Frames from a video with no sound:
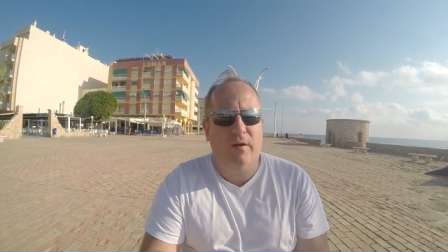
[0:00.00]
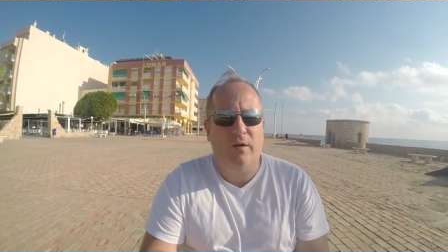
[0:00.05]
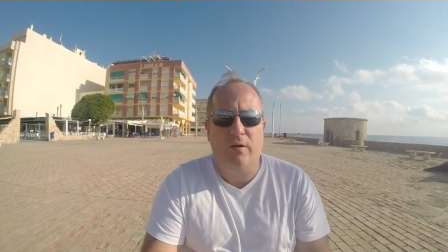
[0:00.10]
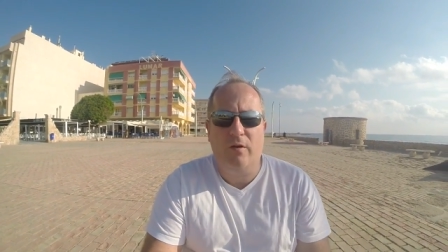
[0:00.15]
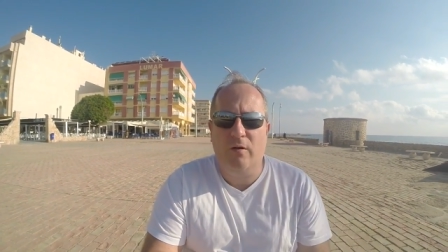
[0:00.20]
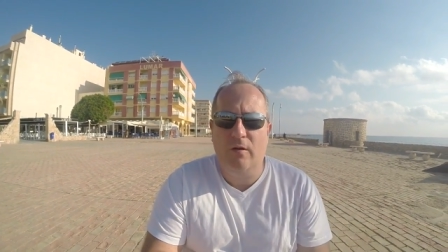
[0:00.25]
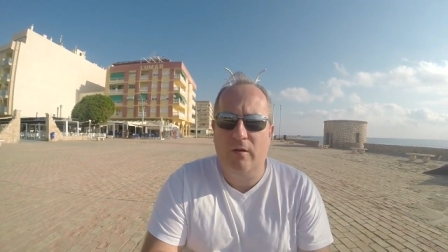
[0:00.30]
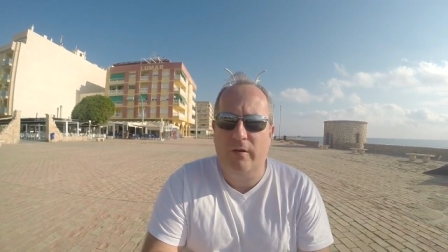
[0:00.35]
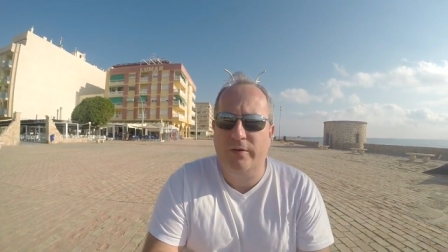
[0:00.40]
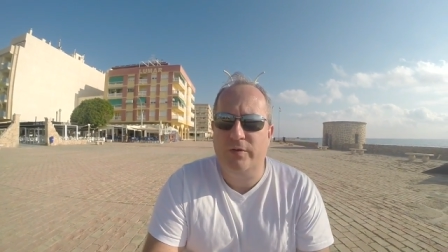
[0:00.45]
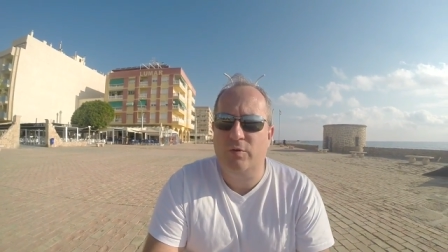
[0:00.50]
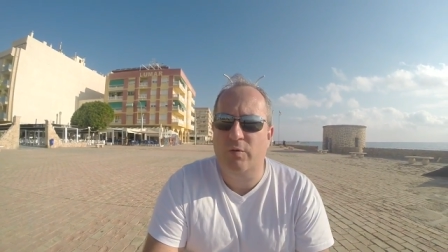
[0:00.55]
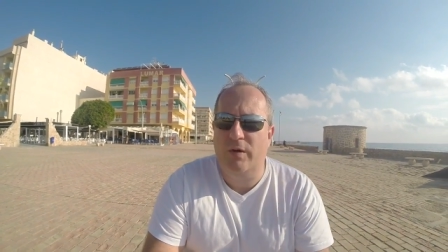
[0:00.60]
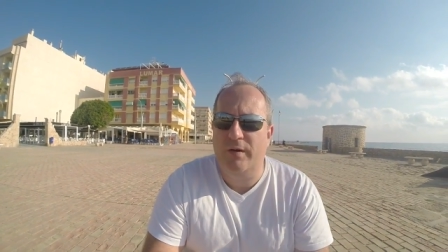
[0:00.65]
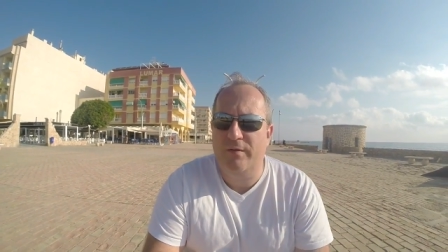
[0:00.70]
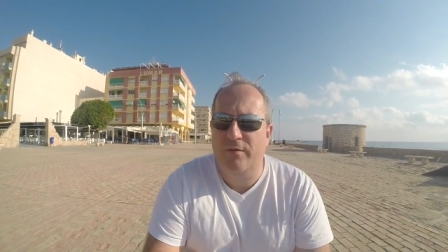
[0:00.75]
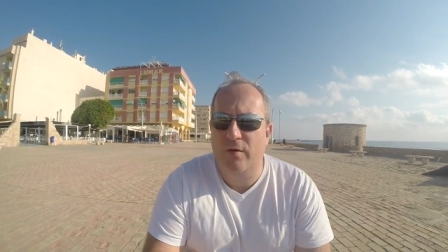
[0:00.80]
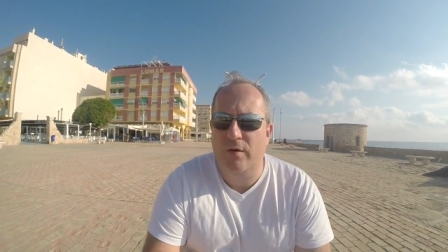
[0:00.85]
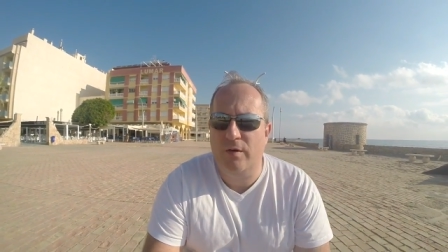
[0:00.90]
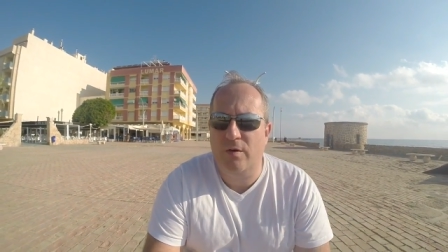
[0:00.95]
only got like
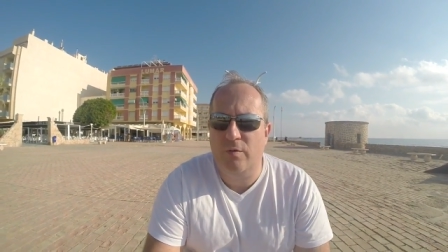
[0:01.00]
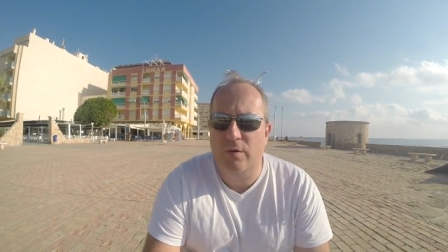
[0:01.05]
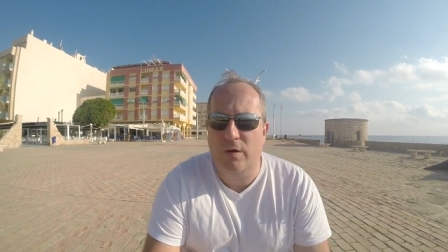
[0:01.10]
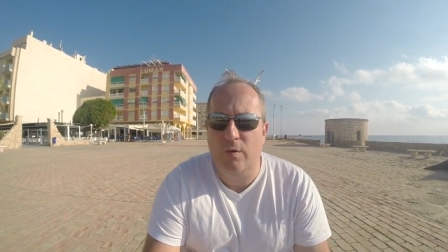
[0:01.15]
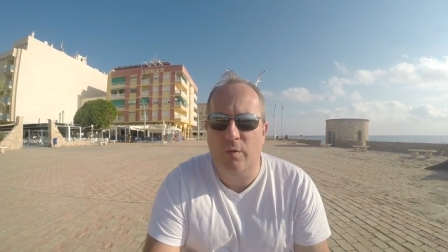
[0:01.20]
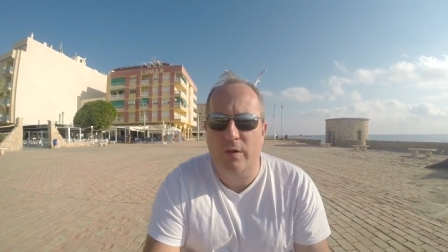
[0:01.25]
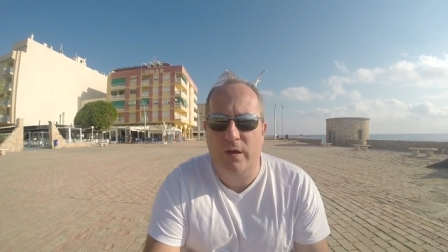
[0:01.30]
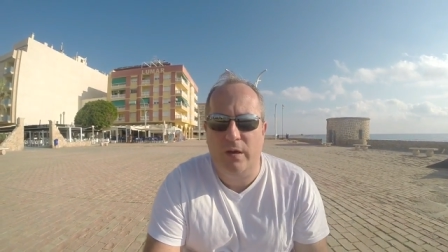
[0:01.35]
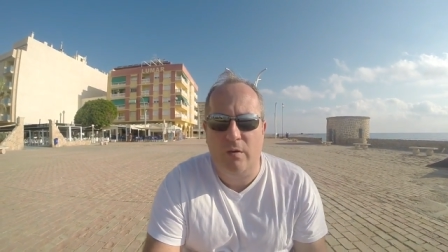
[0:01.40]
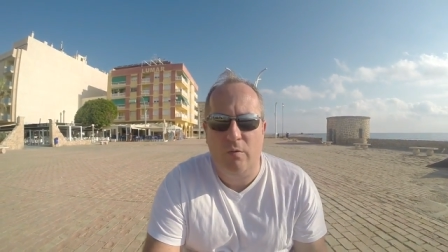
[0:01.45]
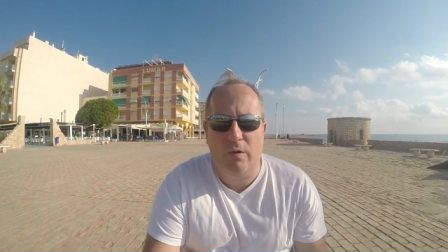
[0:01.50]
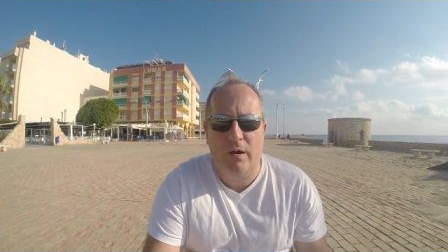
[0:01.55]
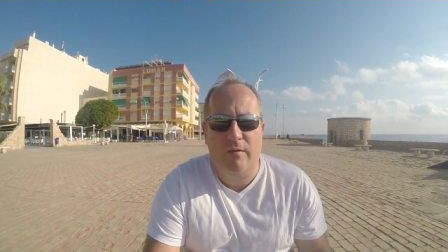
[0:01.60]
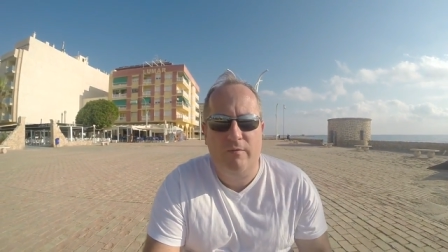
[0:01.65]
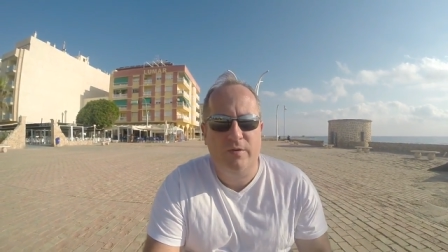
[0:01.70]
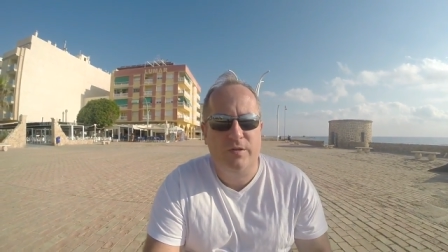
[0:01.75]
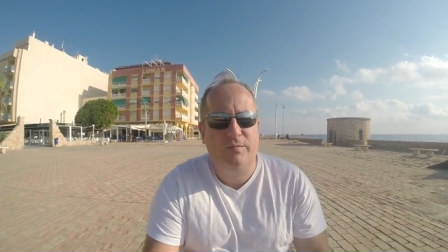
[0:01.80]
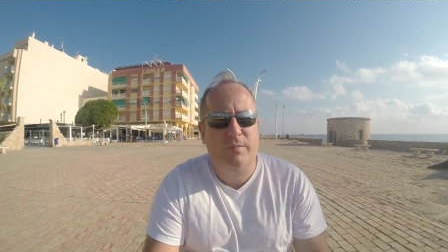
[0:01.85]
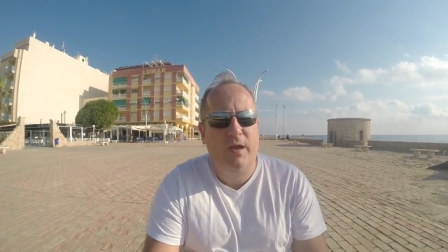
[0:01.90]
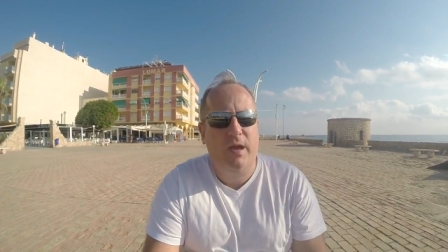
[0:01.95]
25 quid a week or
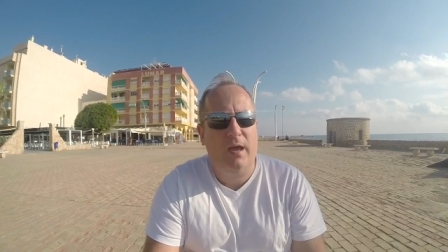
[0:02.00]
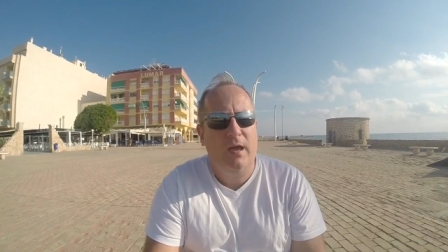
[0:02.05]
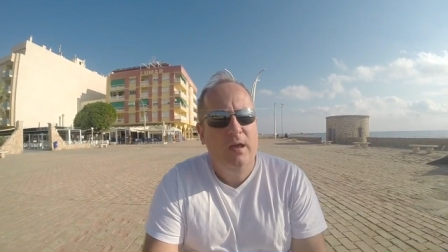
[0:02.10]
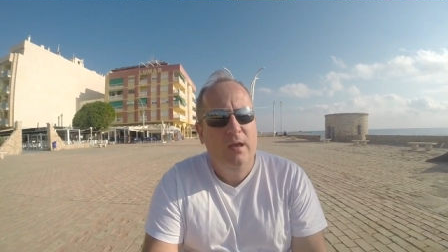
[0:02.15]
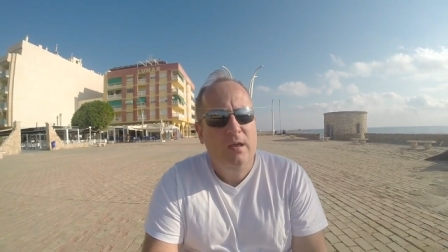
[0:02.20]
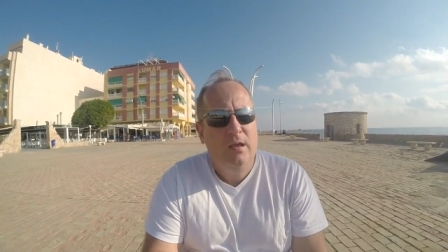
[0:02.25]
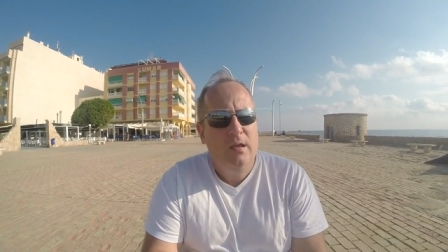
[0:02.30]
whatever spent.